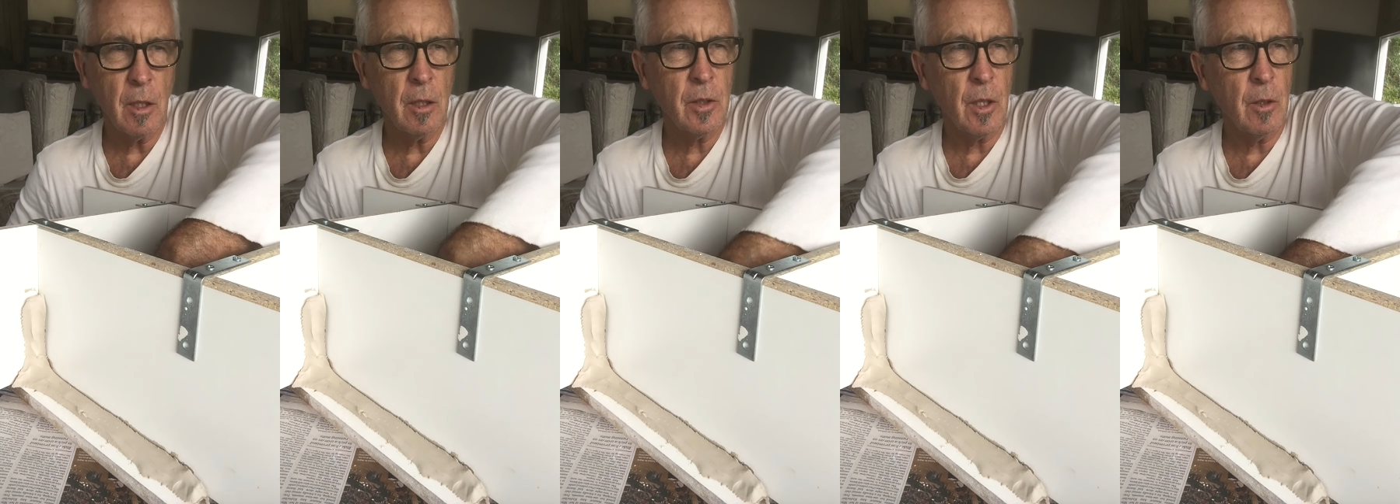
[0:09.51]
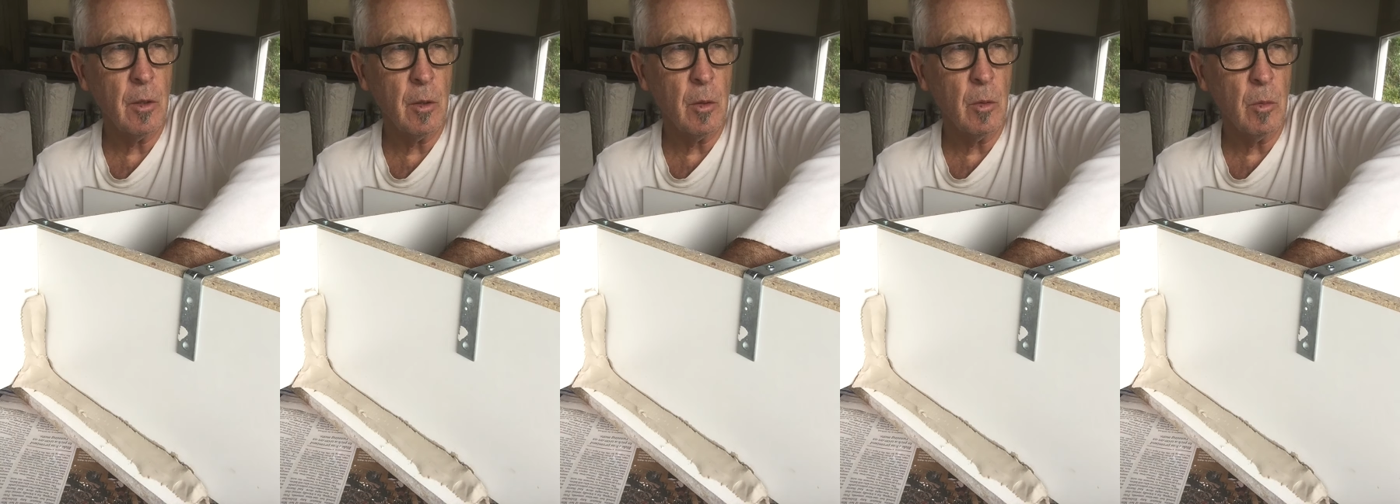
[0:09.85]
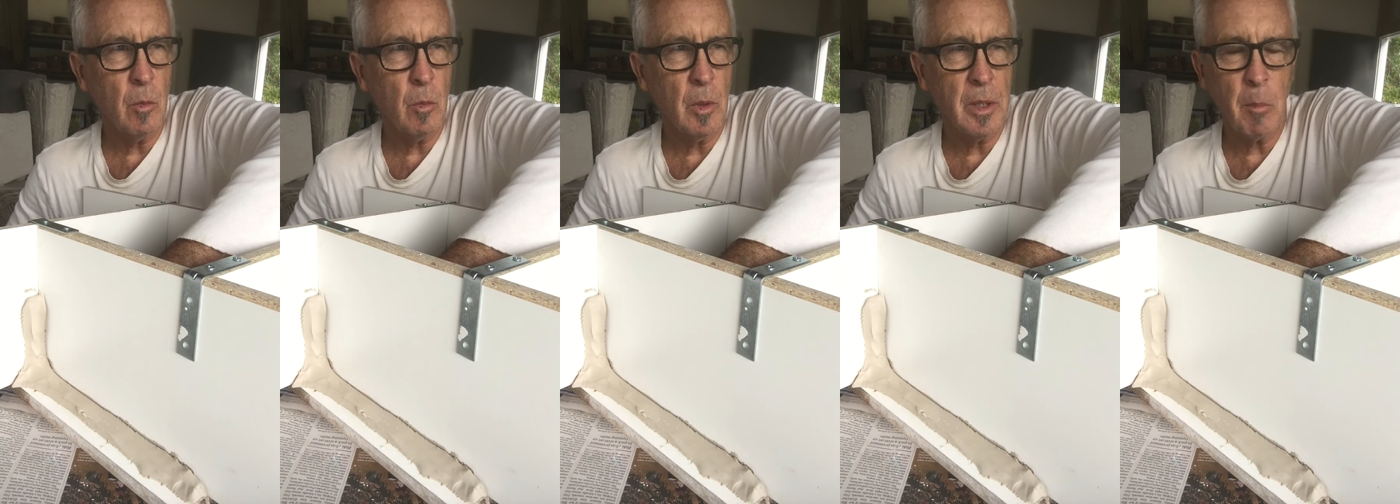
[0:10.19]
So
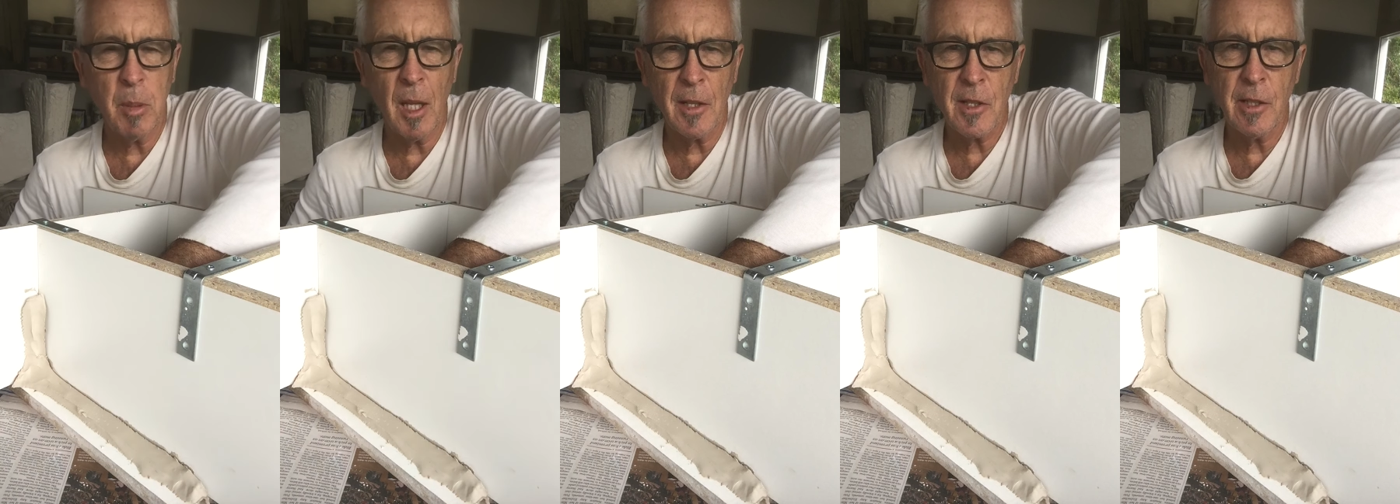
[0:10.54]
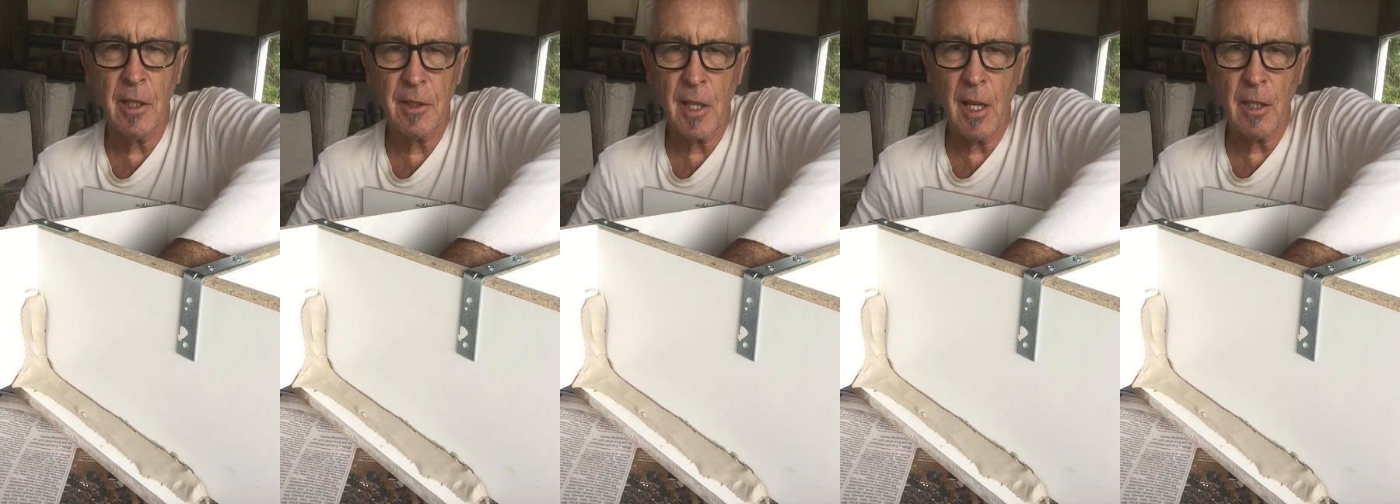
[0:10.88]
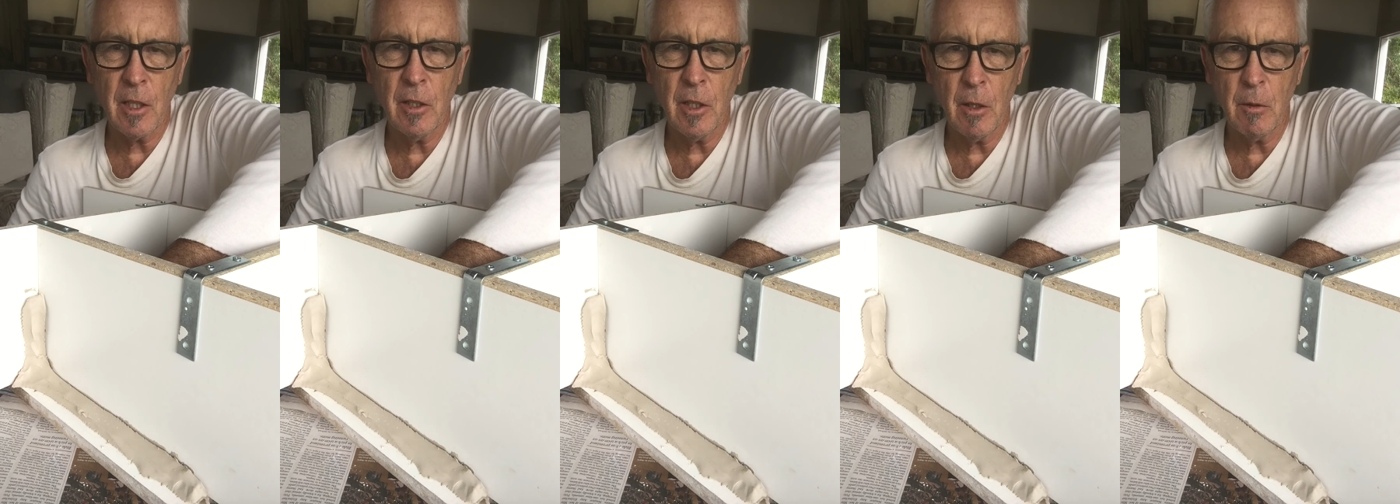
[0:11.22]
when the plaster does that,
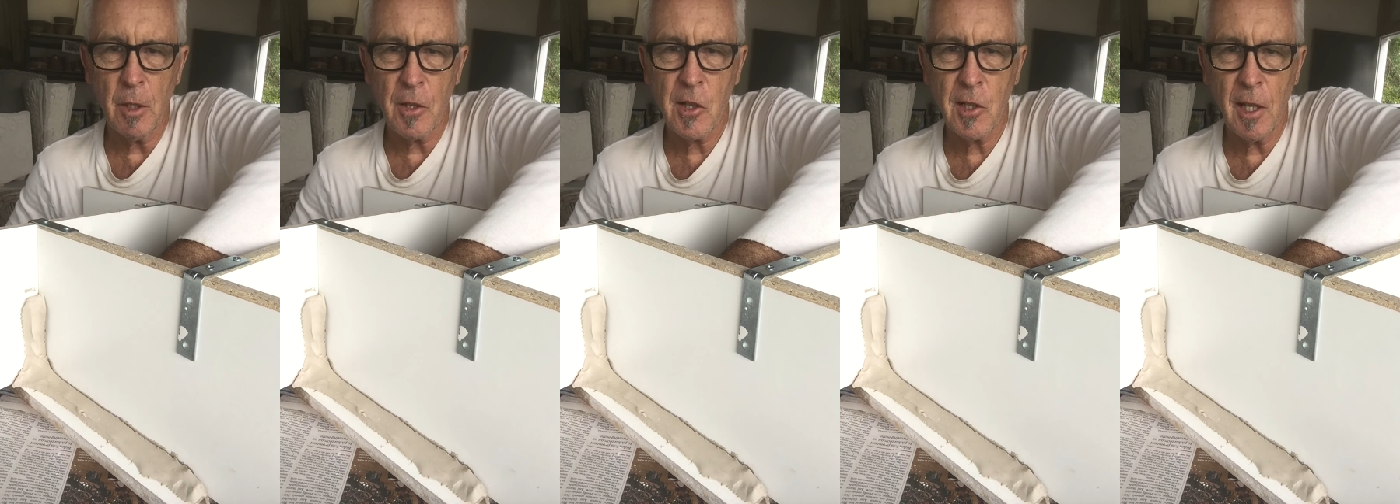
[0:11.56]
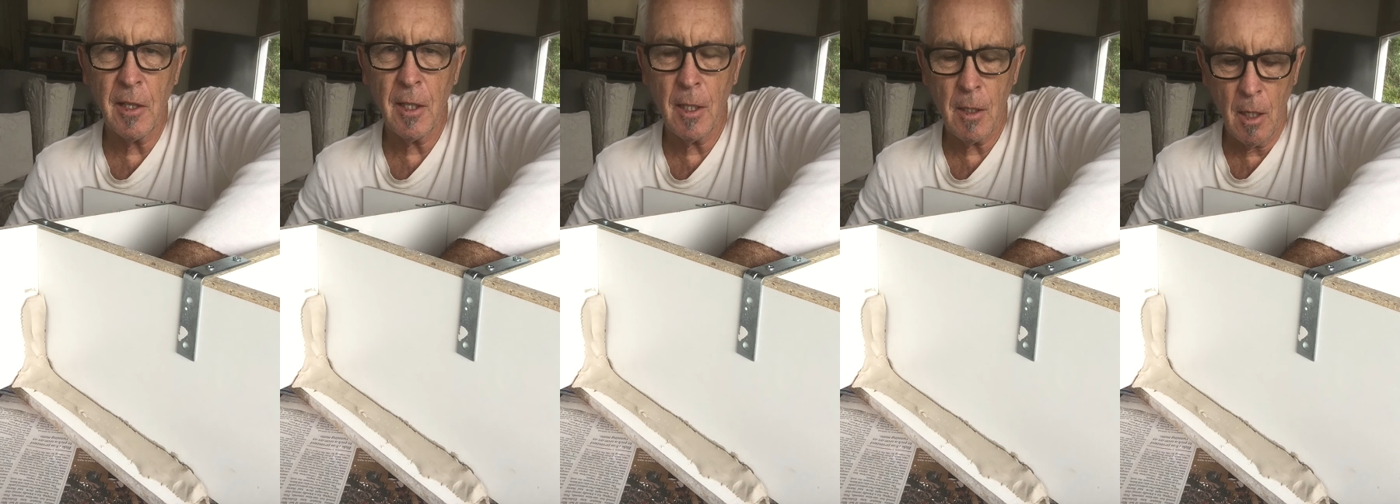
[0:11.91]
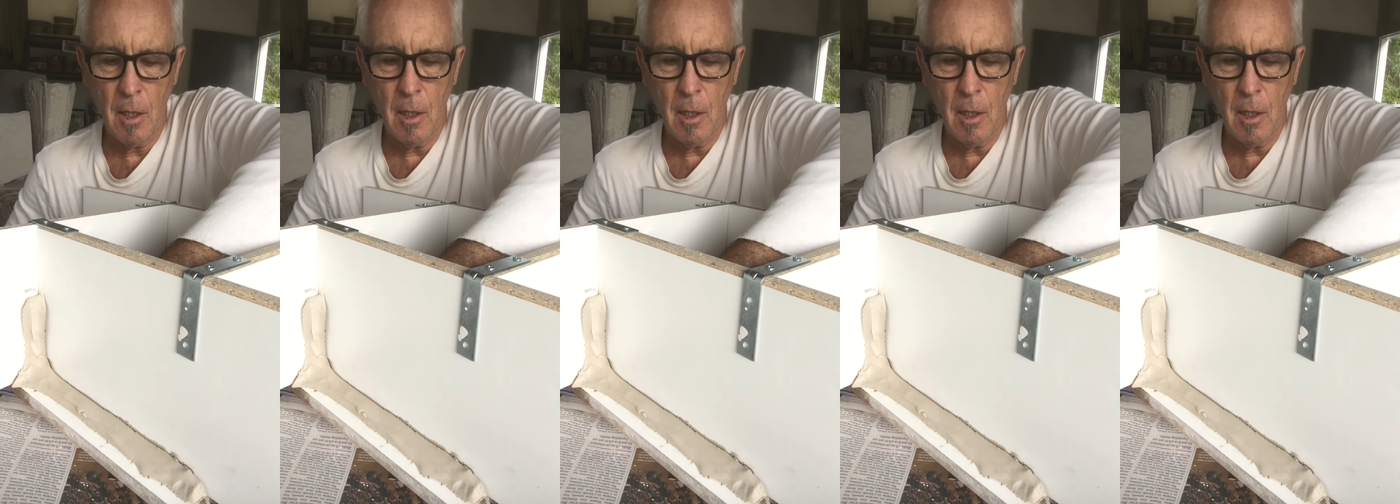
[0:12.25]
you know it's setting,